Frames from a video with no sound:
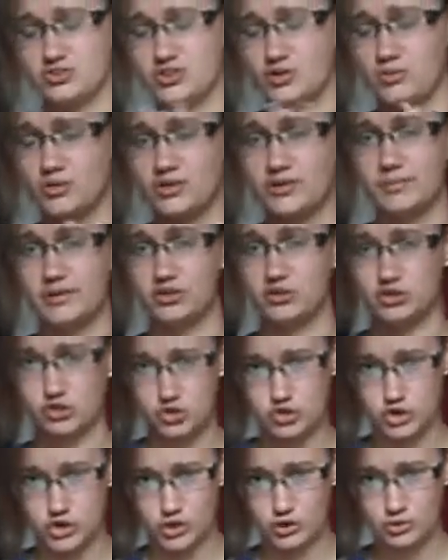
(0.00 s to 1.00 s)
based on what the
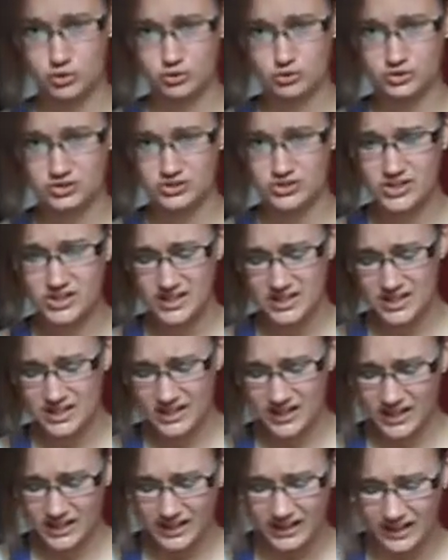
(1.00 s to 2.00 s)
picture shows
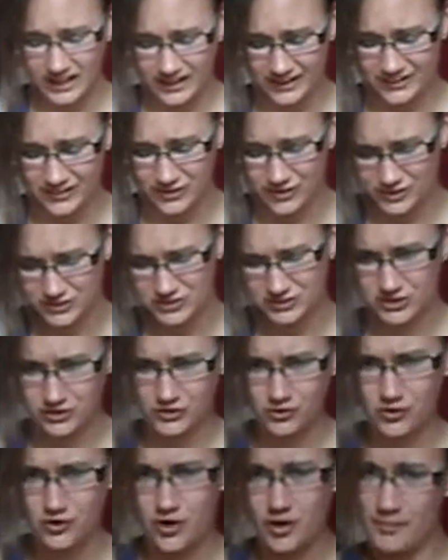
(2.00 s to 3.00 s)
and
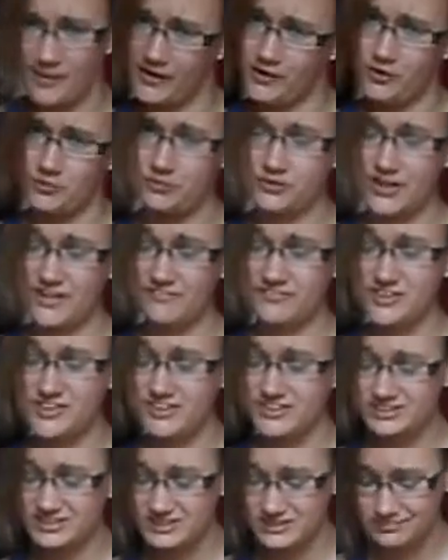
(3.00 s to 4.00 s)
also on my own
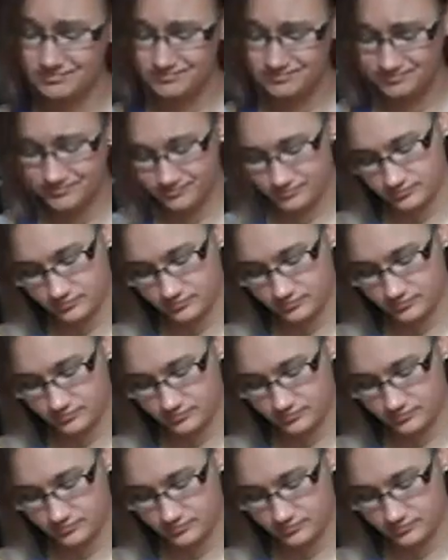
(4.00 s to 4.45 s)
preference